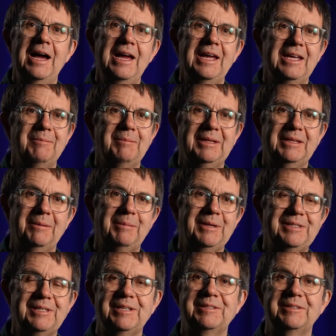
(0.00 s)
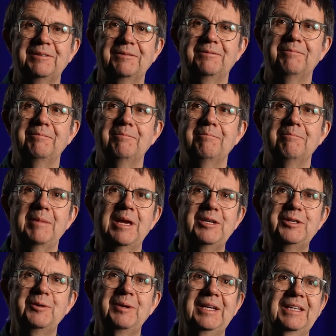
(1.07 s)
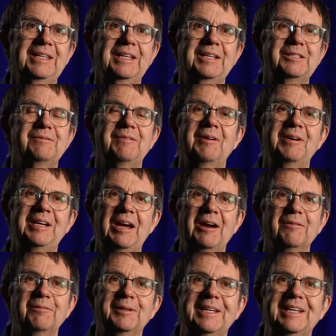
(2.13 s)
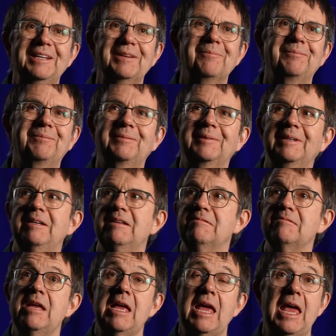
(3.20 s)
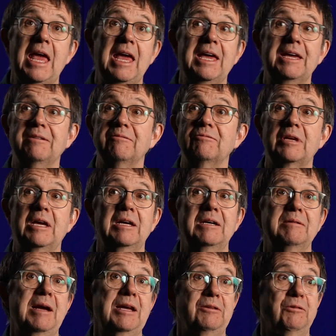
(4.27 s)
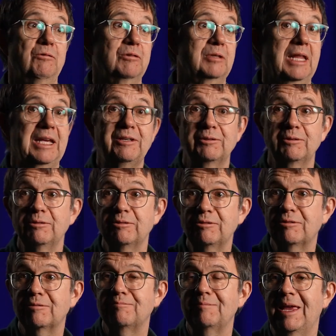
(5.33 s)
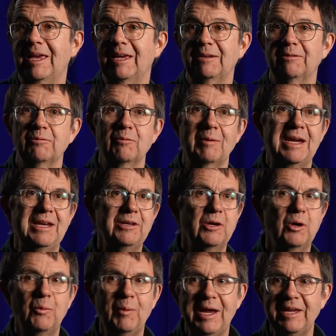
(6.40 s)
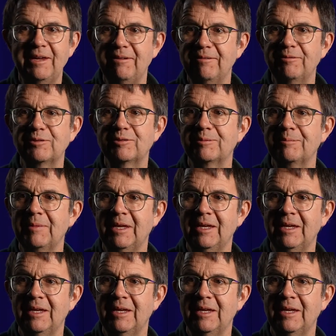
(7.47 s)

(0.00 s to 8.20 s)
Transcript: I am in the business of measuring things very carefully. And I use lasers and radio waves